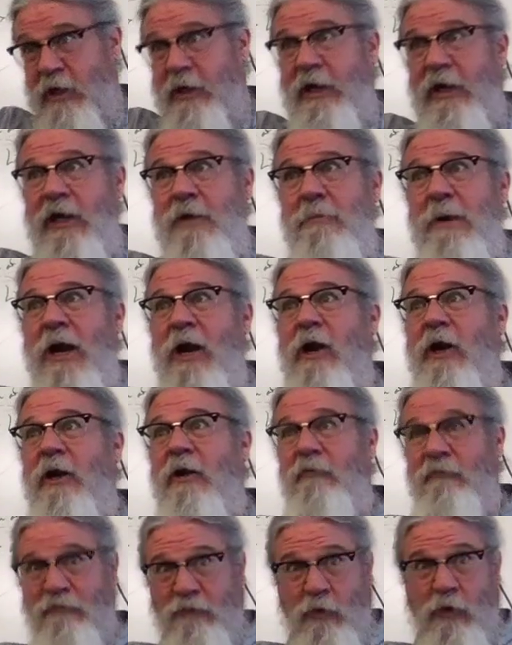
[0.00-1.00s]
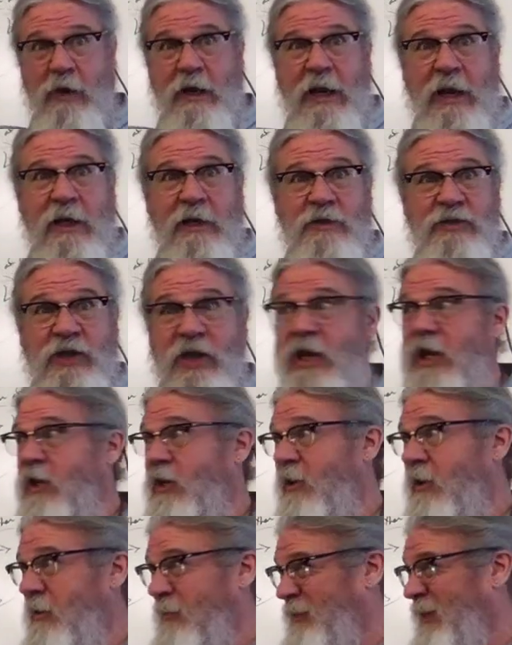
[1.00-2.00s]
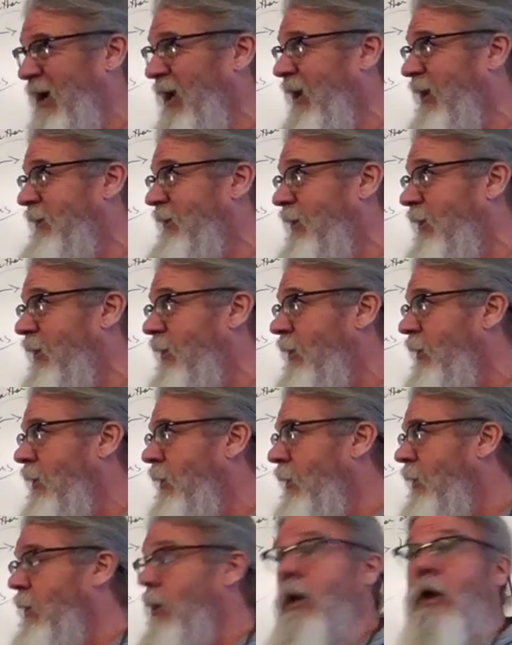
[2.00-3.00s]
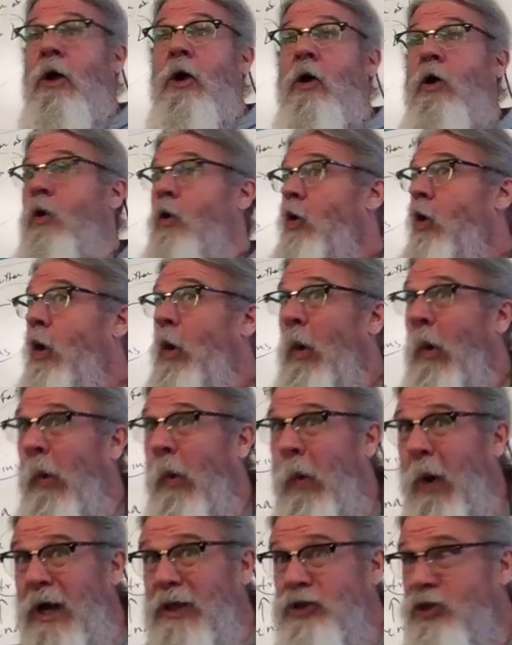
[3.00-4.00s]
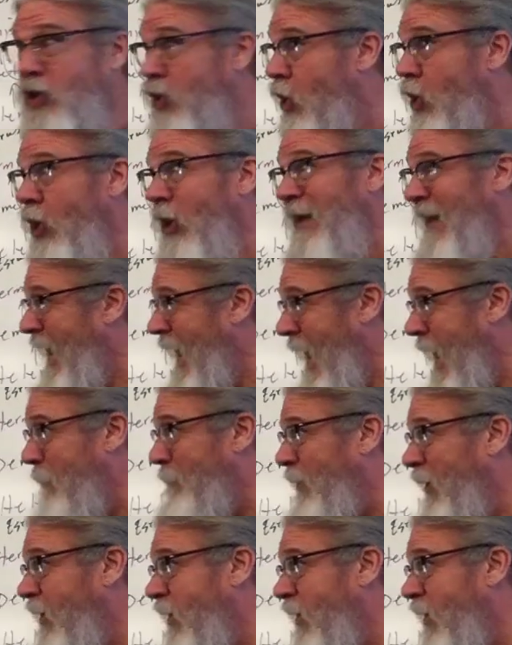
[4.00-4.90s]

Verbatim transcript: getting married in four days, he and Hippolyta. What could happen